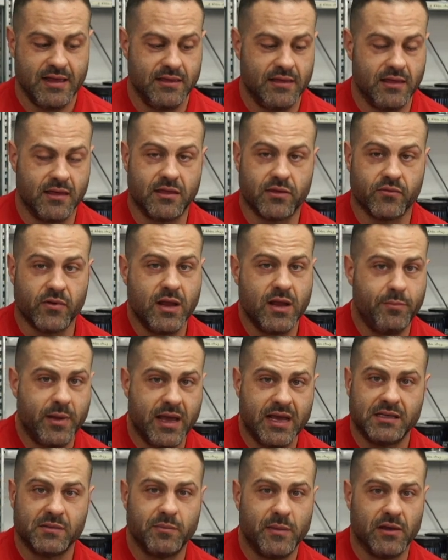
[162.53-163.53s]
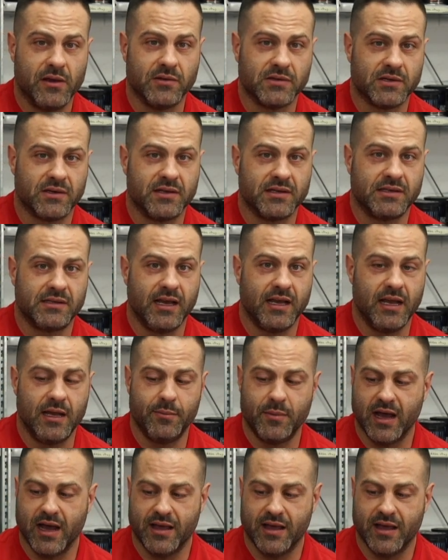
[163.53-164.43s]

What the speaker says: Three base meals are the same,